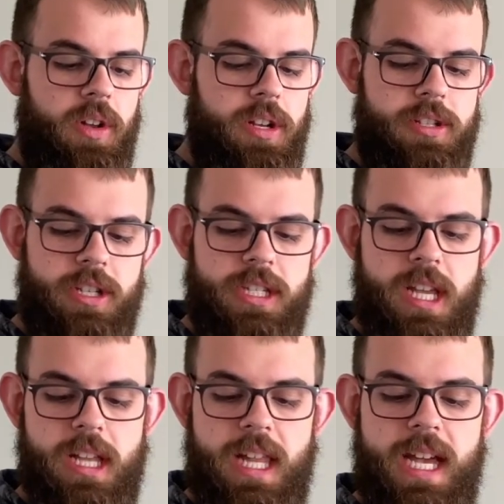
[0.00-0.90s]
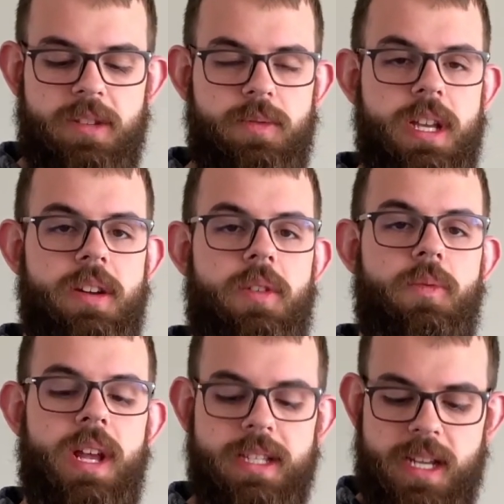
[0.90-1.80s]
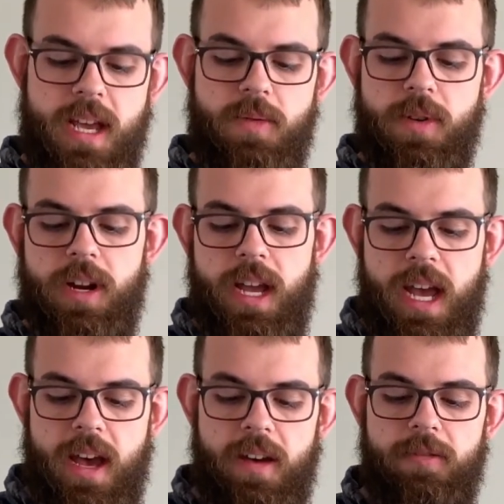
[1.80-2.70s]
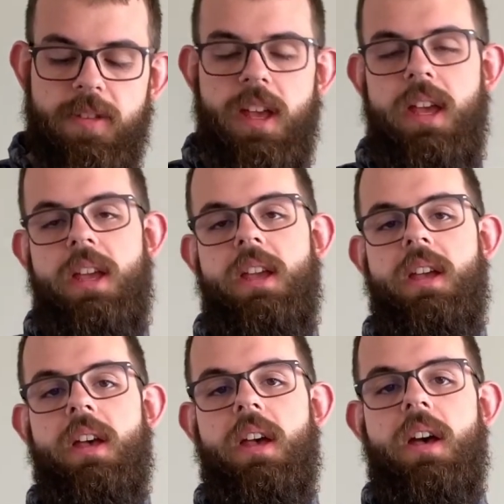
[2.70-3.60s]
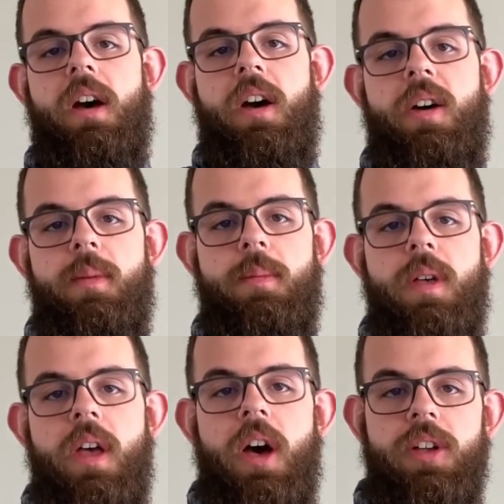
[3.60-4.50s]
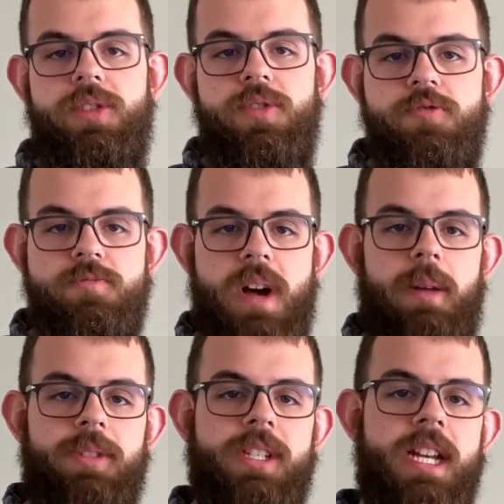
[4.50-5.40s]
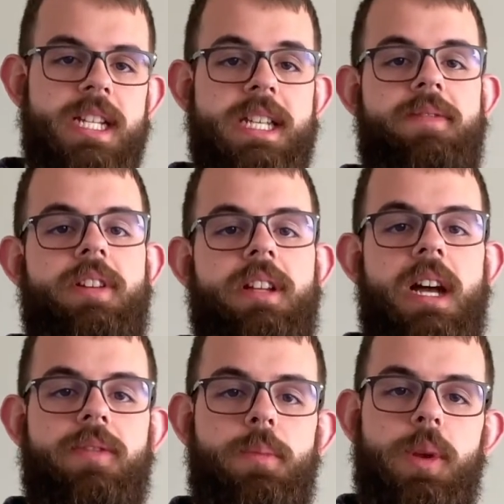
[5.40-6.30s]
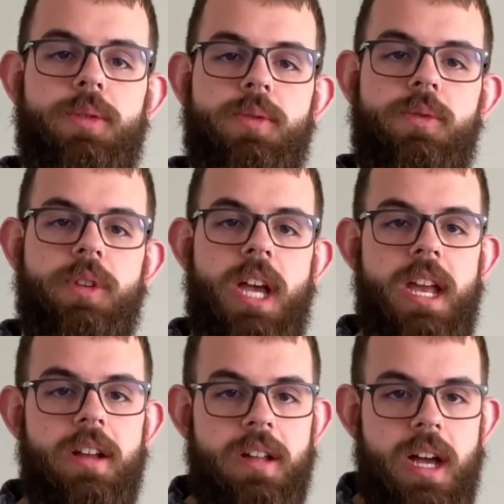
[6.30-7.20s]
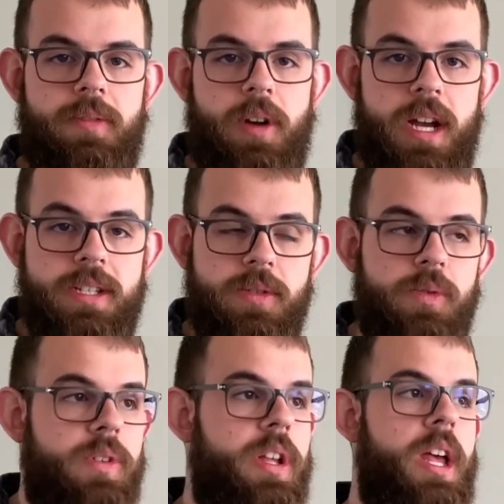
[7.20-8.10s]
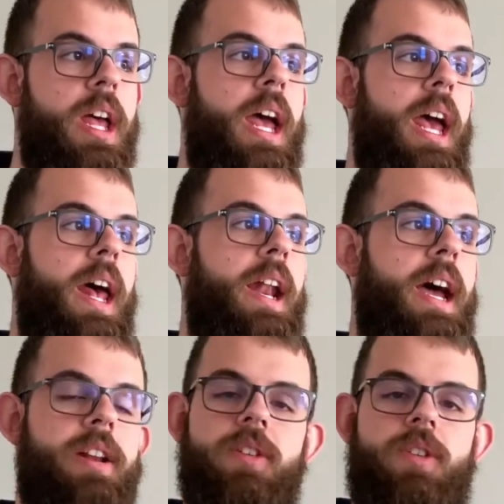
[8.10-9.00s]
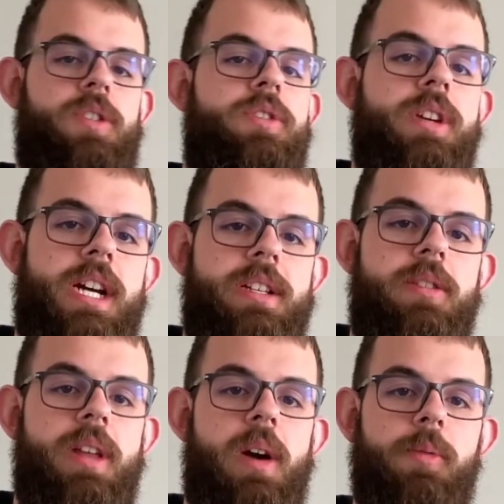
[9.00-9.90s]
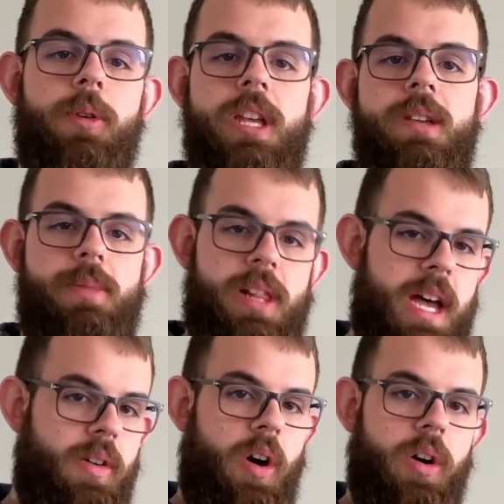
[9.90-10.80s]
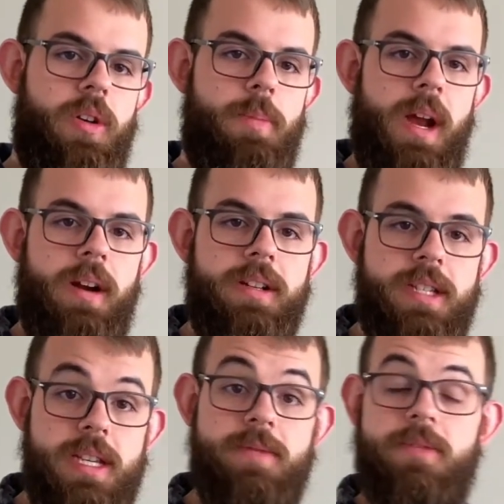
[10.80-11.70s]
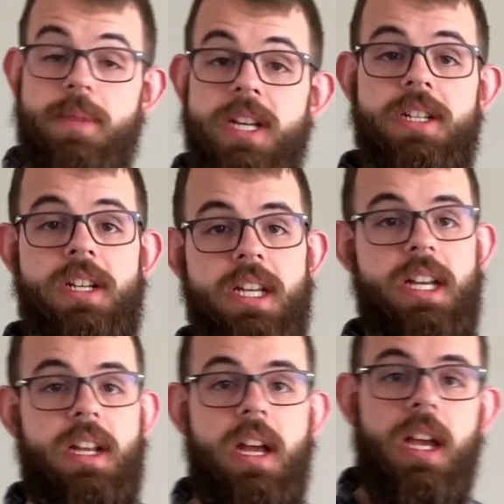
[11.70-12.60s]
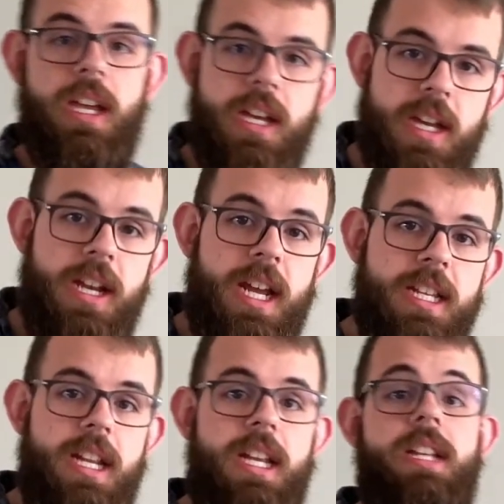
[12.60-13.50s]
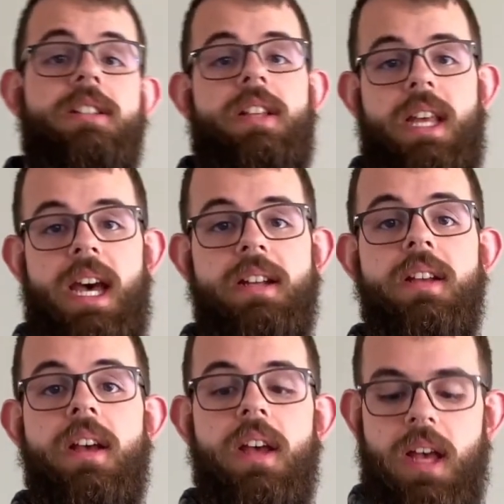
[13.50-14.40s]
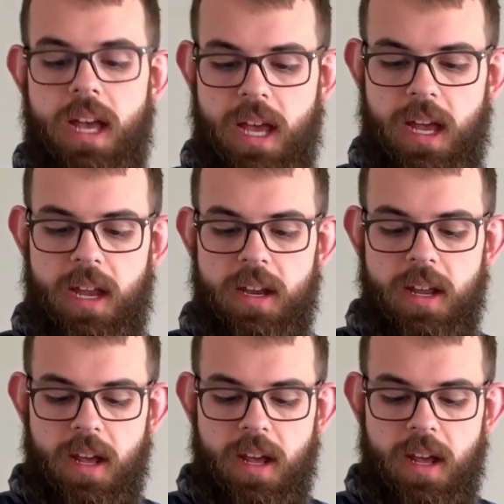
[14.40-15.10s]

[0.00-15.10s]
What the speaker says: Just like last week on Wednesday, we're going to have a Zoom Bible study, 7 o'clock for middle school, 8 o'clock for high school. And I'd encourage you guys to do that. We'll email out all your parents the information to get connected into that. And,